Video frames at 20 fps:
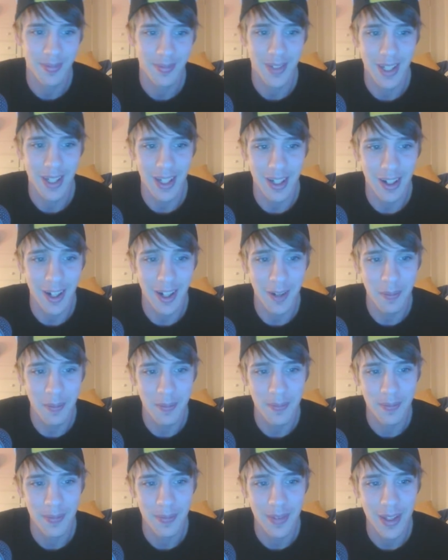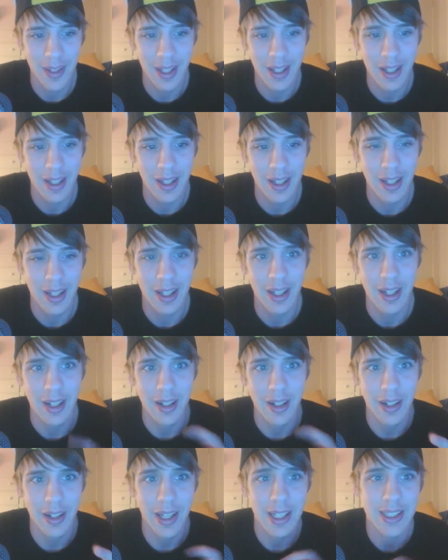Alright.
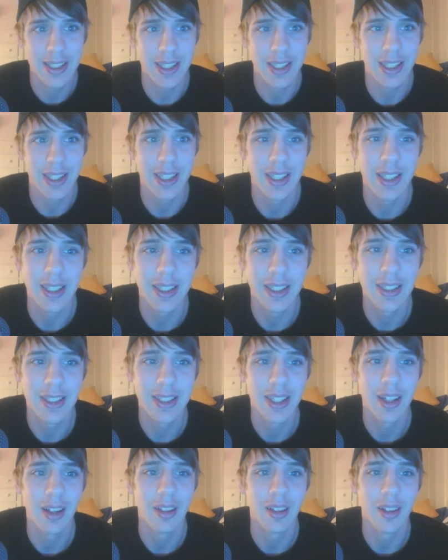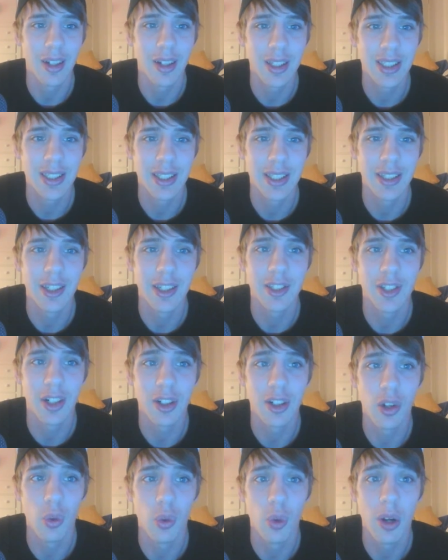Next is Lost in the
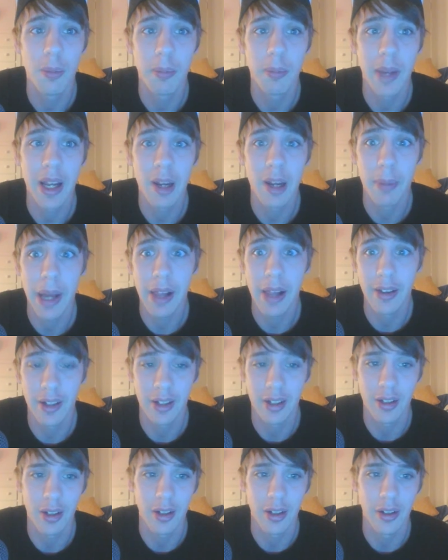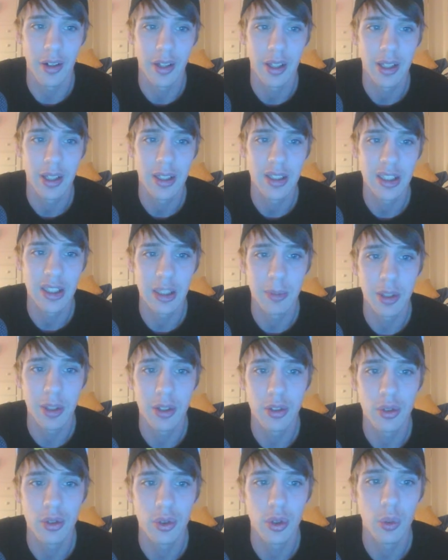Jungle. 1 mana Paladin card. Summon
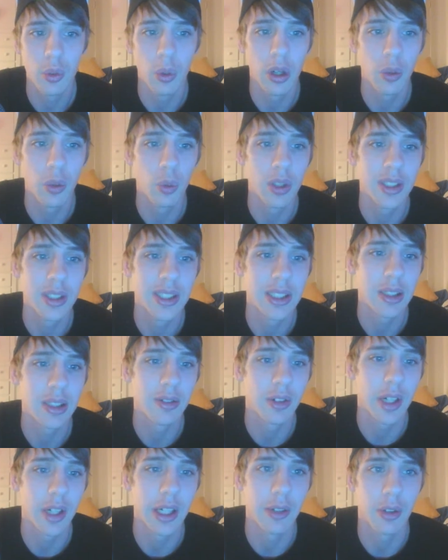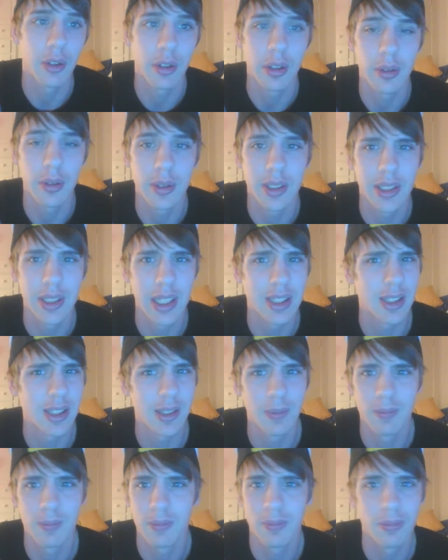2 1/1 Silverhand Recruits. It's
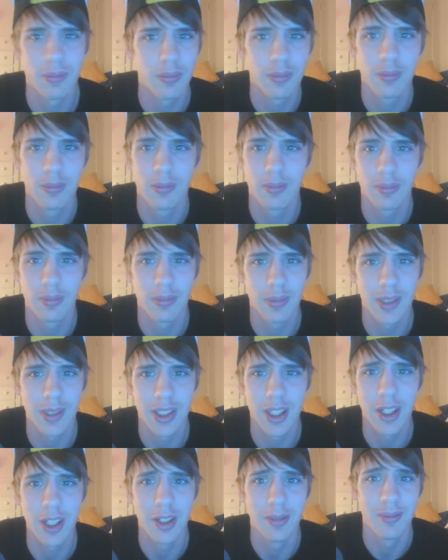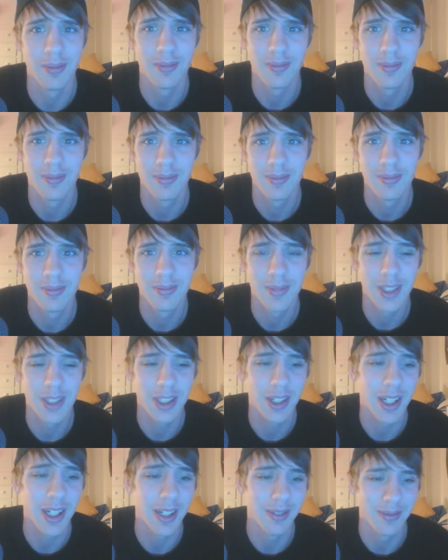good. It's
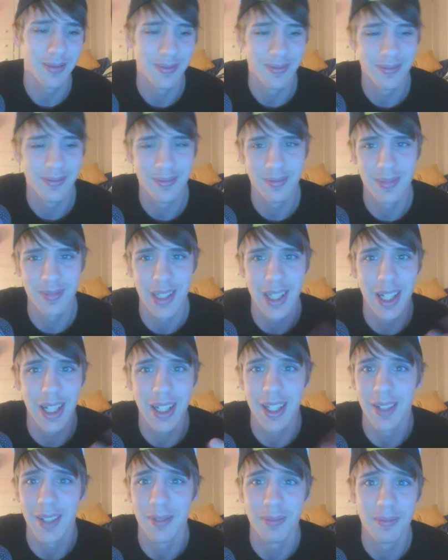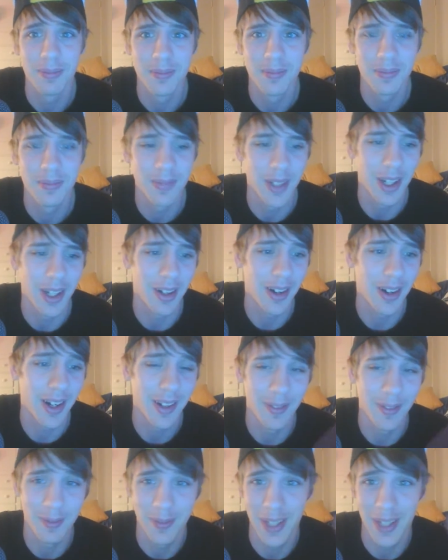great. I like it. Alright.
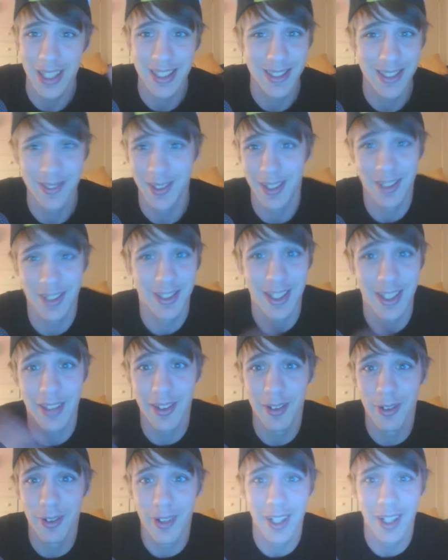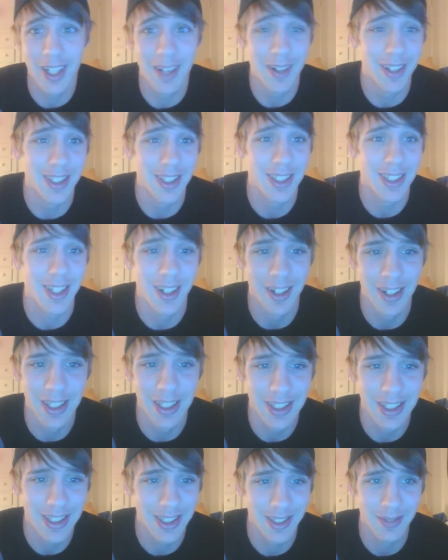There's nothing to really talk about this card.
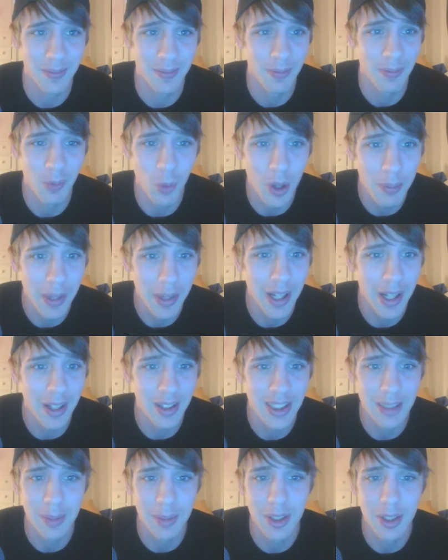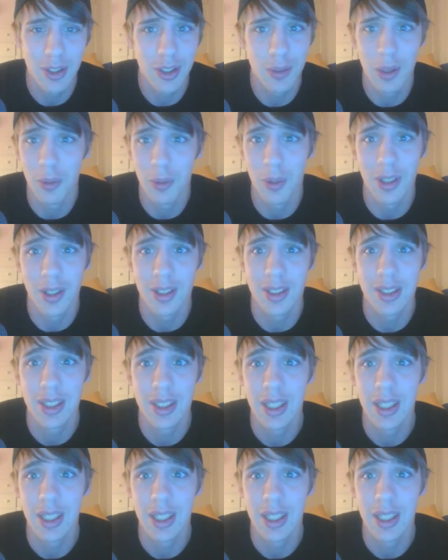It's 1 mana, summon 2 1/1s.